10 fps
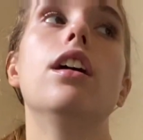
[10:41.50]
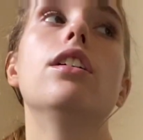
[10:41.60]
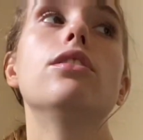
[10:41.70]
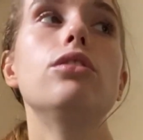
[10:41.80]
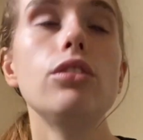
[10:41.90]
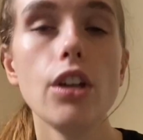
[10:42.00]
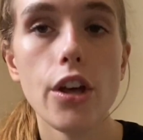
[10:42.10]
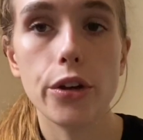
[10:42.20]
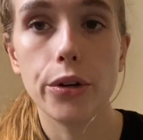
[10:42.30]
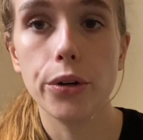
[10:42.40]

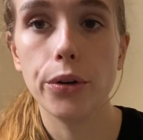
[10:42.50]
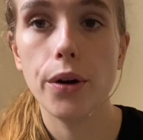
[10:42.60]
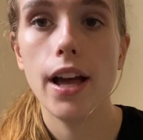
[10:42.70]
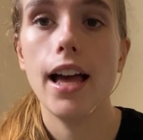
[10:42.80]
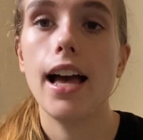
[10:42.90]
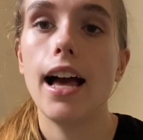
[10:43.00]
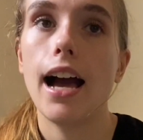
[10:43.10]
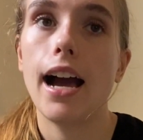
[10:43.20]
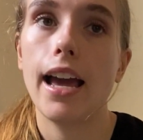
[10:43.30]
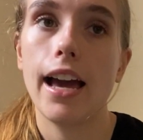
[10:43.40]
So
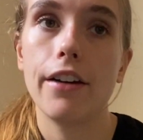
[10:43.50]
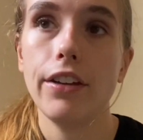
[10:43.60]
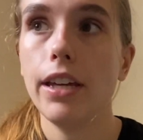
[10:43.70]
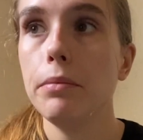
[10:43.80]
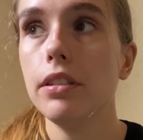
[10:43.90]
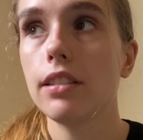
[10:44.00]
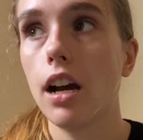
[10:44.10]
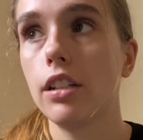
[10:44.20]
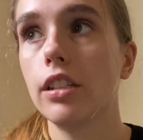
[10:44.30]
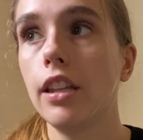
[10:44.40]
I have a
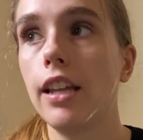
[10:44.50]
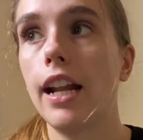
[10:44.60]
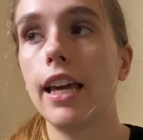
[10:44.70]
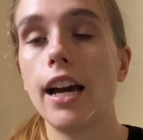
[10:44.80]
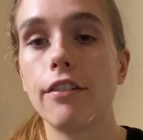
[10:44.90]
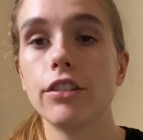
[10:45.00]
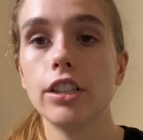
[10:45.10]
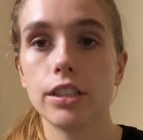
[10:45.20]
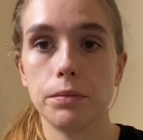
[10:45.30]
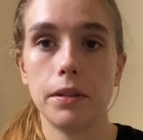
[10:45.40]
massage gun that I got for
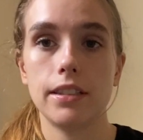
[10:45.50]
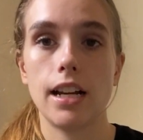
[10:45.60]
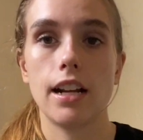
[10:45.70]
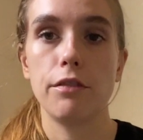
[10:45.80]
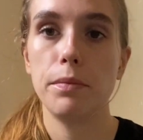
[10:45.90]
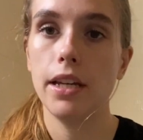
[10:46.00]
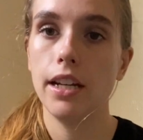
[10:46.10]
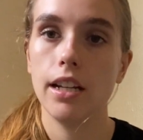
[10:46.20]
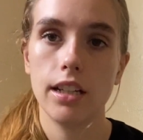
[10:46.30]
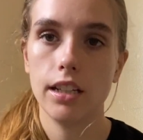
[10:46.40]
Christmas that I've
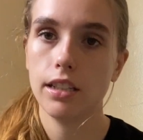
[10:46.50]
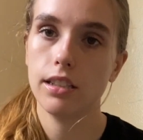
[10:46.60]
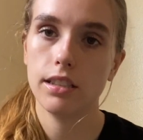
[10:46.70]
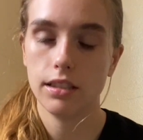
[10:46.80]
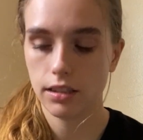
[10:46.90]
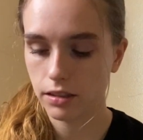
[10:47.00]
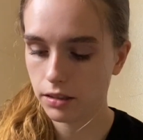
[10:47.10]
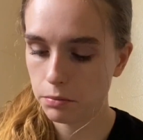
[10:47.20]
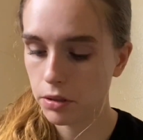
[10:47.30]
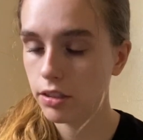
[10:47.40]
been
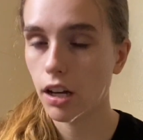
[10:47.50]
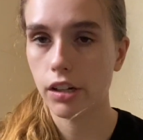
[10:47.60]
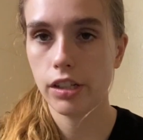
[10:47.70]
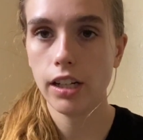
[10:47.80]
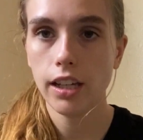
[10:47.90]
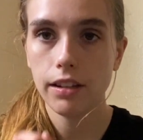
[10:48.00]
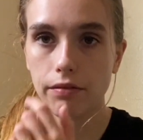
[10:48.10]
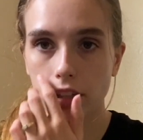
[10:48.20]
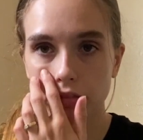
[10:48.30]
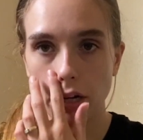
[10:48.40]
massaging it
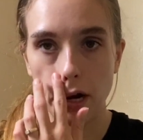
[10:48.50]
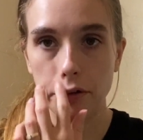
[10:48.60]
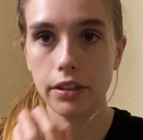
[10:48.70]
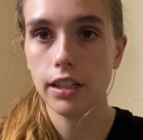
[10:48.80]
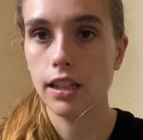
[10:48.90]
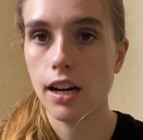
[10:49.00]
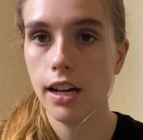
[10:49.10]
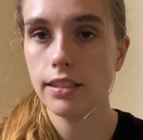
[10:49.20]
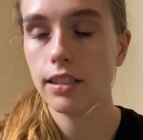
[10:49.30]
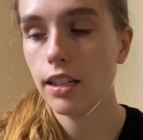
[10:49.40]
around a
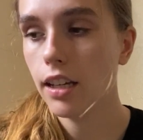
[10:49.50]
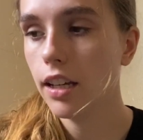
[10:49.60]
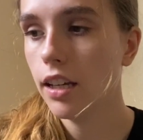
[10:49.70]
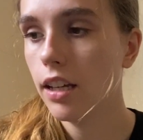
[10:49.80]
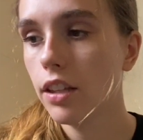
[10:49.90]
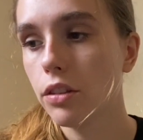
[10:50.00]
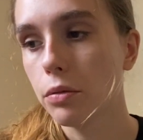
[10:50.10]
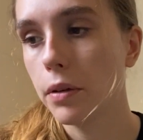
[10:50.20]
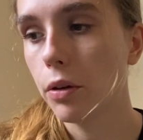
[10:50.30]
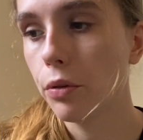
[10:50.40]
lot through
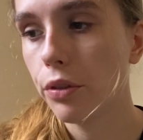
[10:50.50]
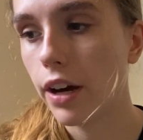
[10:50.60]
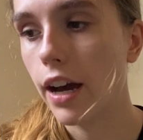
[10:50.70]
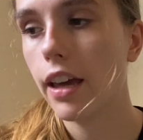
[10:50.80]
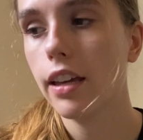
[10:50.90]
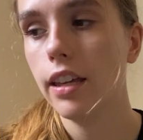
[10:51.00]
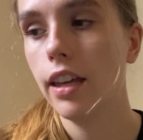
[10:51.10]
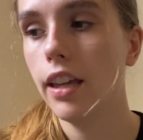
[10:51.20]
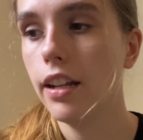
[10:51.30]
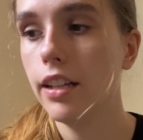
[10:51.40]
my whole thigh,
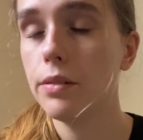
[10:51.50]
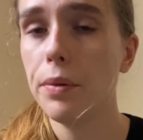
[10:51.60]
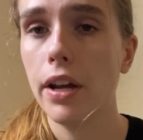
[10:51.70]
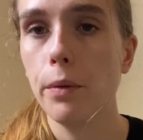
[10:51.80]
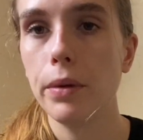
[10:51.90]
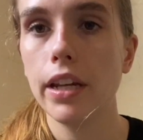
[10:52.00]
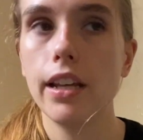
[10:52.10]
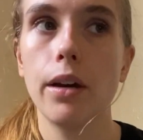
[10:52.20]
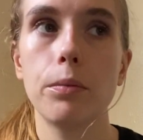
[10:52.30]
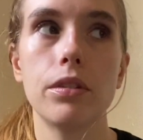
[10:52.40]
and it's been helping. It
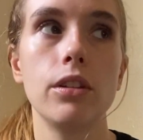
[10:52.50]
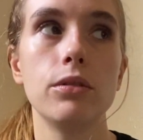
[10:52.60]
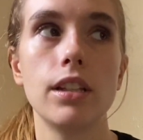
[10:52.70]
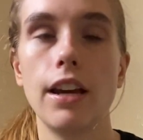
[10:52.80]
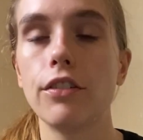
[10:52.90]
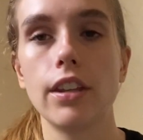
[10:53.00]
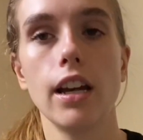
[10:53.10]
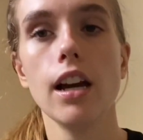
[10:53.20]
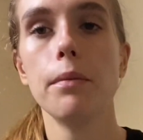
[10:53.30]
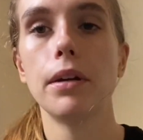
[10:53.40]
helps loosen everything
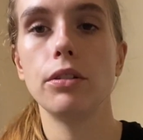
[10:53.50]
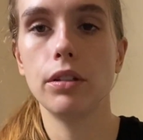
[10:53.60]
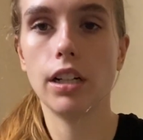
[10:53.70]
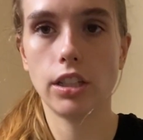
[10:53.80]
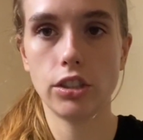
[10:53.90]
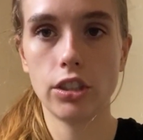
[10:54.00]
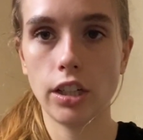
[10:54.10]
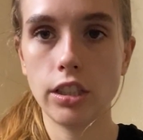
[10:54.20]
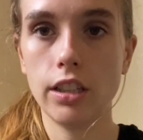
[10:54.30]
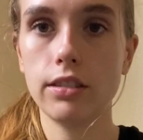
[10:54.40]
up. I do a lot of
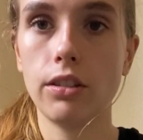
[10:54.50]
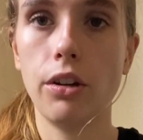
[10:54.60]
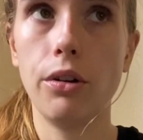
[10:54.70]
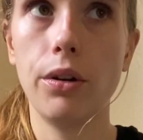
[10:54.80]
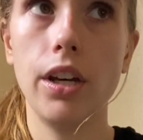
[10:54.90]
stretches, so